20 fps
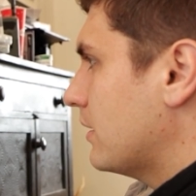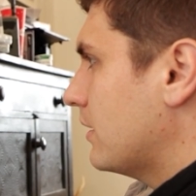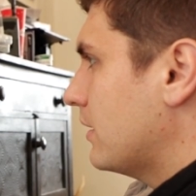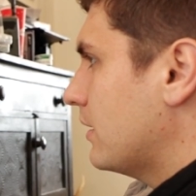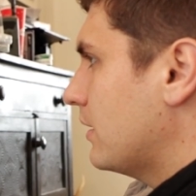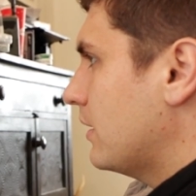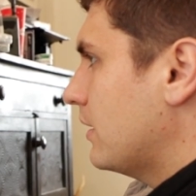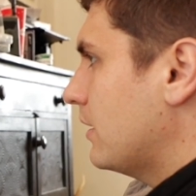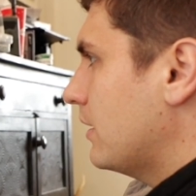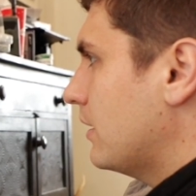
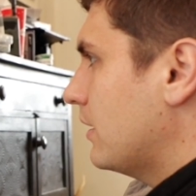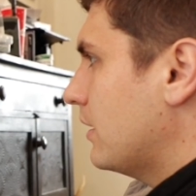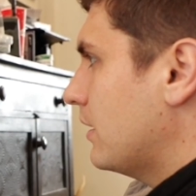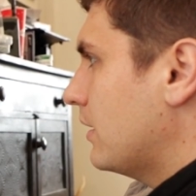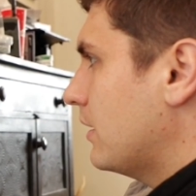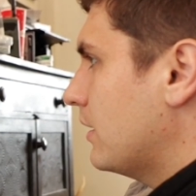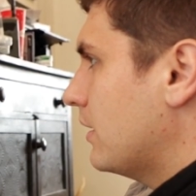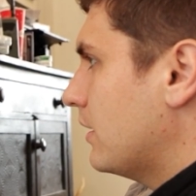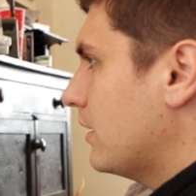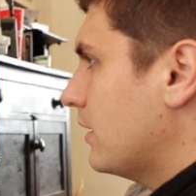
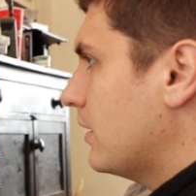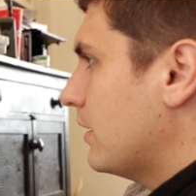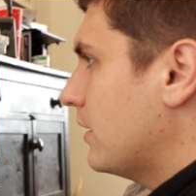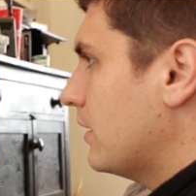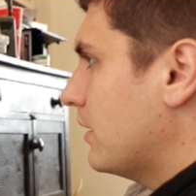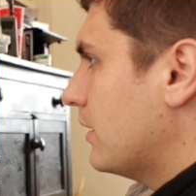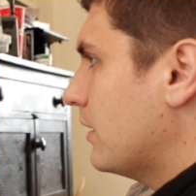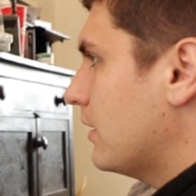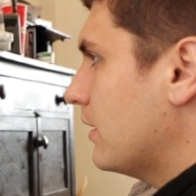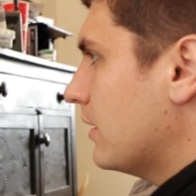
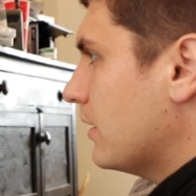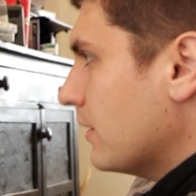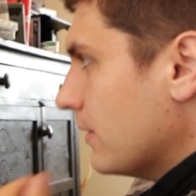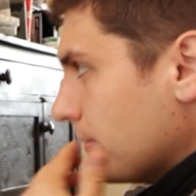(silence)